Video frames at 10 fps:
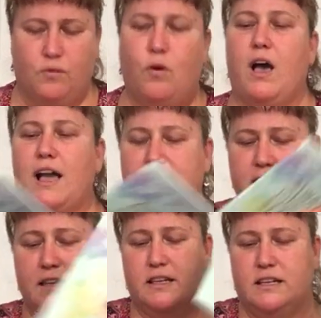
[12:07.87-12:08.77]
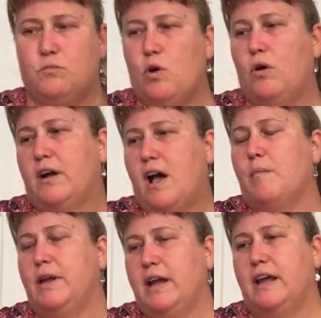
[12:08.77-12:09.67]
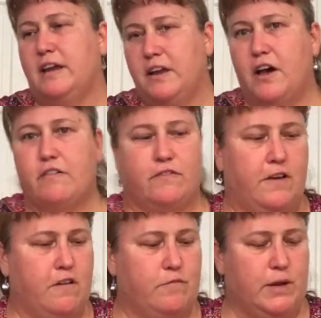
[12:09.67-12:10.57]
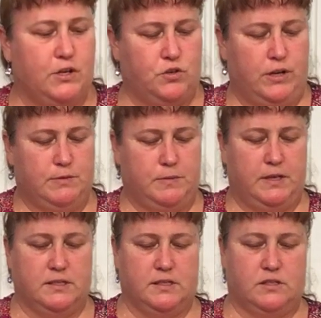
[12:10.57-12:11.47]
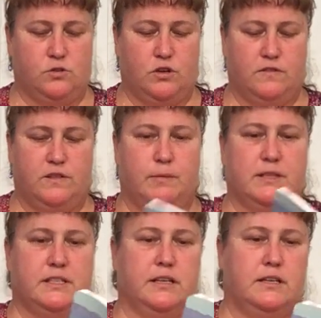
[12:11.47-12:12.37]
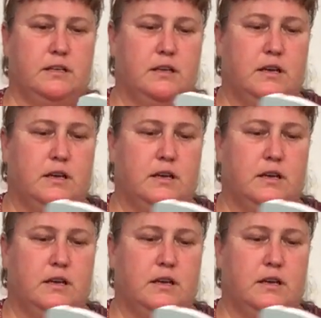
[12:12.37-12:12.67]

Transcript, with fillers: well, I think that it won't accommodate enough of my trips because it's sort of limited